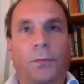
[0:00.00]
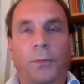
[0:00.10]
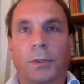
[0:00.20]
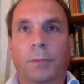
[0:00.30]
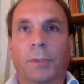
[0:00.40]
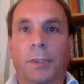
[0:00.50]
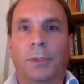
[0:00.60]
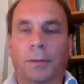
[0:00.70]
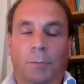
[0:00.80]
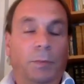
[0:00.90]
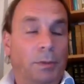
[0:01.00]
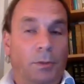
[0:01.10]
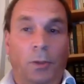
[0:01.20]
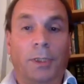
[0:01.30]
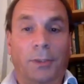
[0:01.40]
40 minutes, a bit
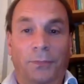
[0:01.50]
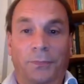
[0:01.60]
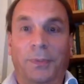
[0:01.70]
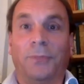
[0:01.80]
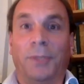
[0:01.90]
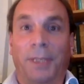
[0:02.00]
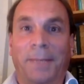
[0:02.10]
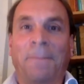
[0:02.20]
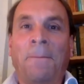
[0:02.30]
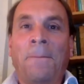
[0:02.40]
longer if, if you like.